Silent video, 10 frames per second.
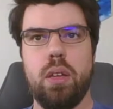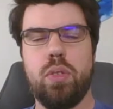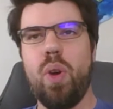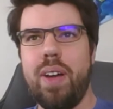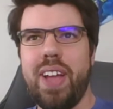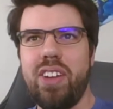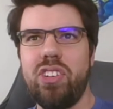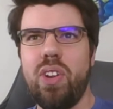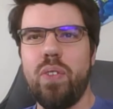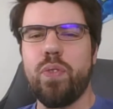So I've
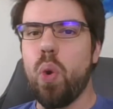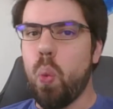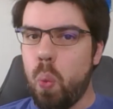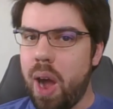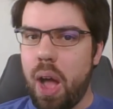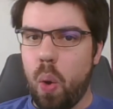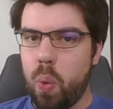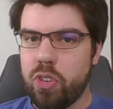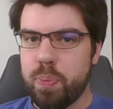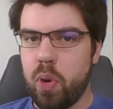actually known for a while
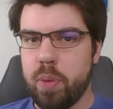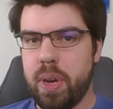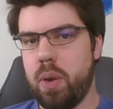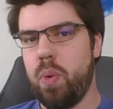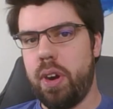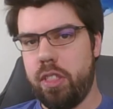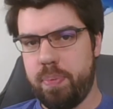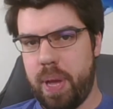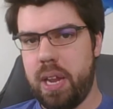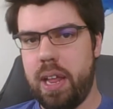which Pokemon I wanted to
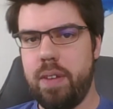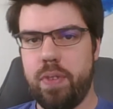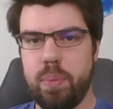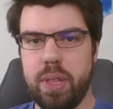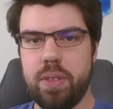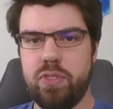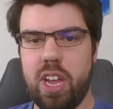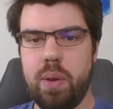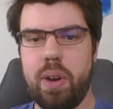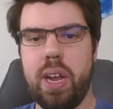spotlight for the month of
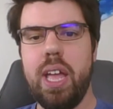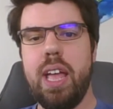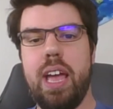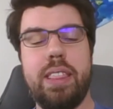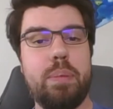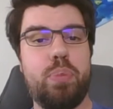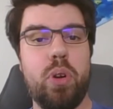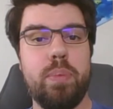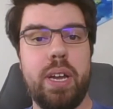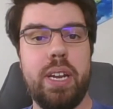January, and that
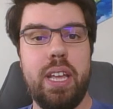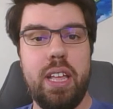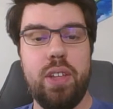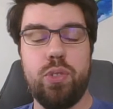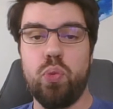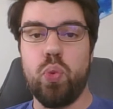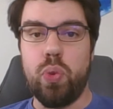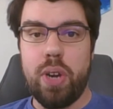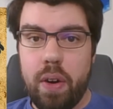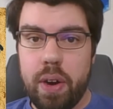Pokemon is
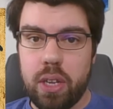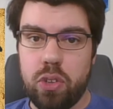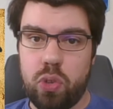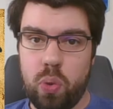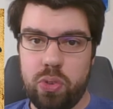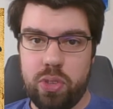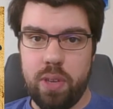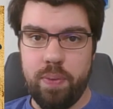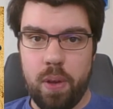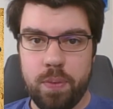Runerigus, who is the
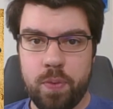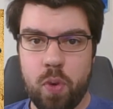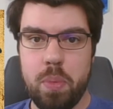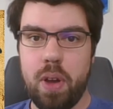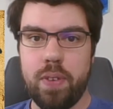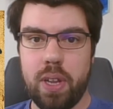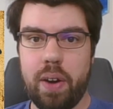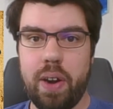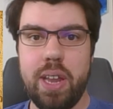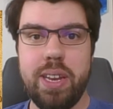evolved form of
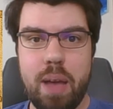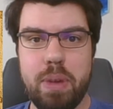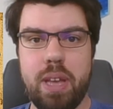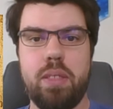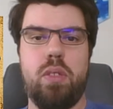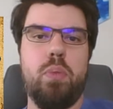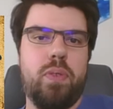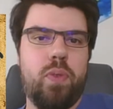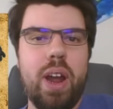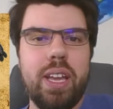Galarian Yamask. So
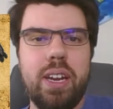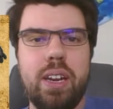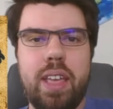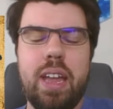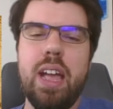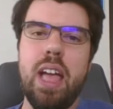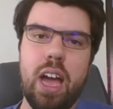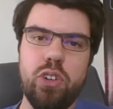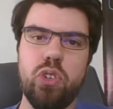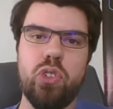before I get into that,
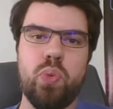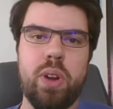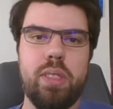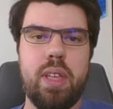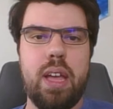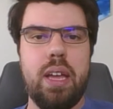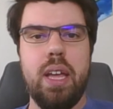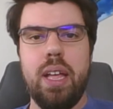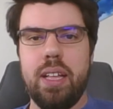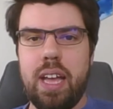I do just want to say,
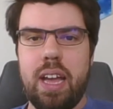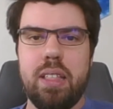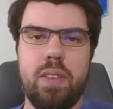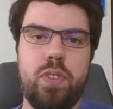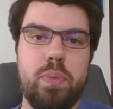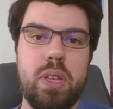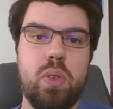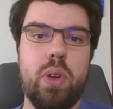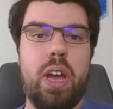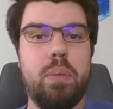guys, if you'd be
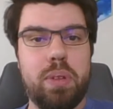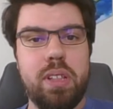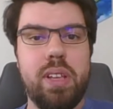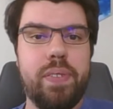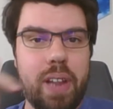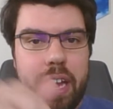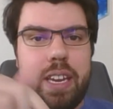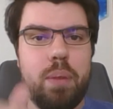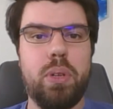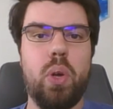so kind, please leave a like
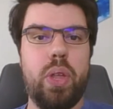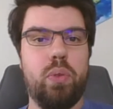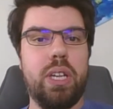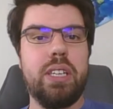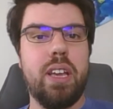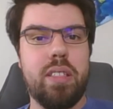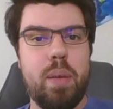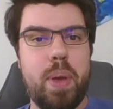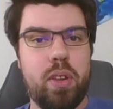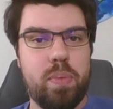down below. That really does
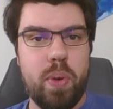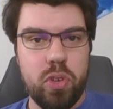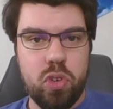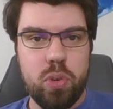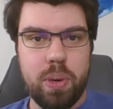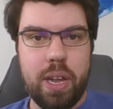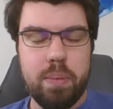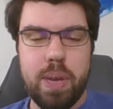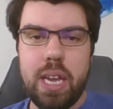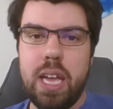help out a small YouTuber like
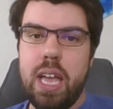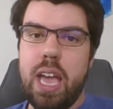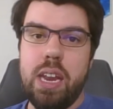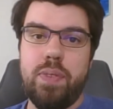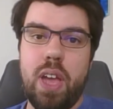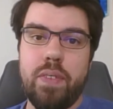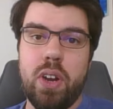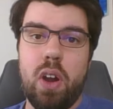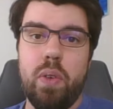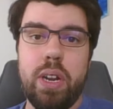me, and if you
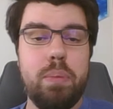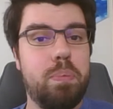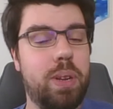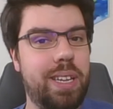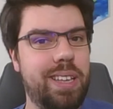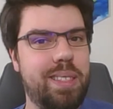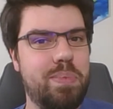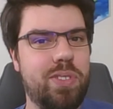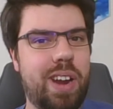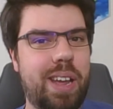haven't already, please
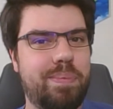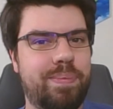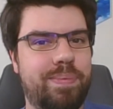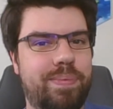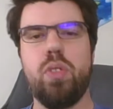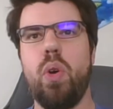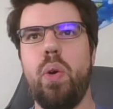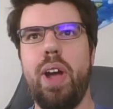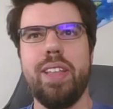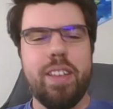subscribe.
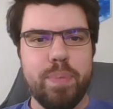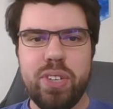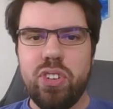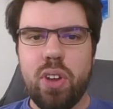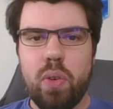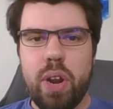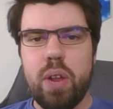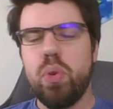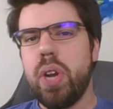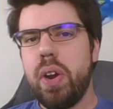So, as I've mentioned
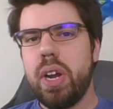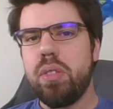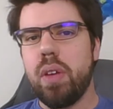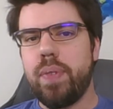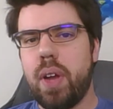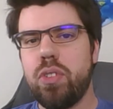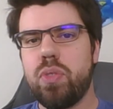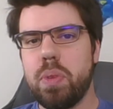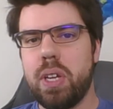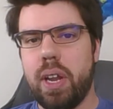already, Runerigus evolves
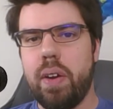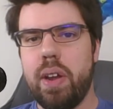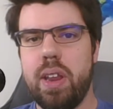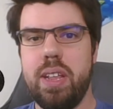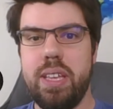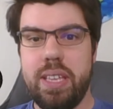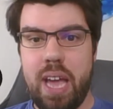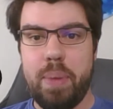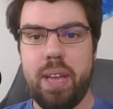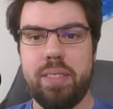from Galarian
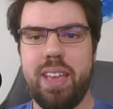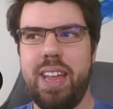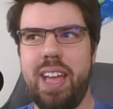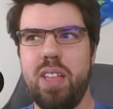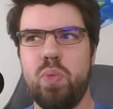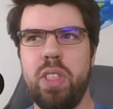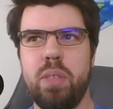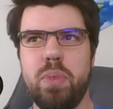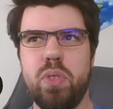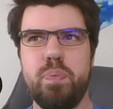Yamask, and it has one of the
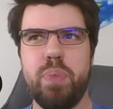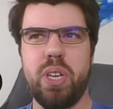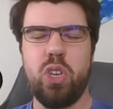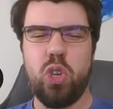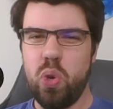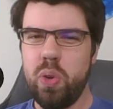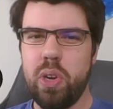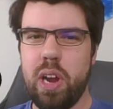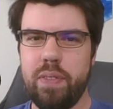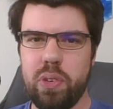most
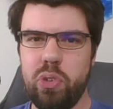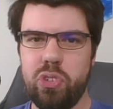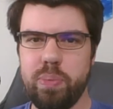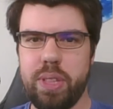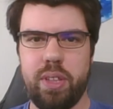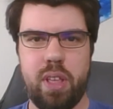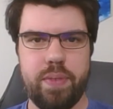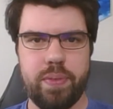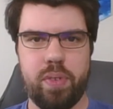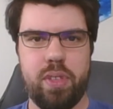peculiar evolution methods I've
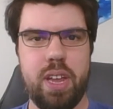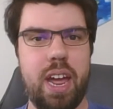ever seen.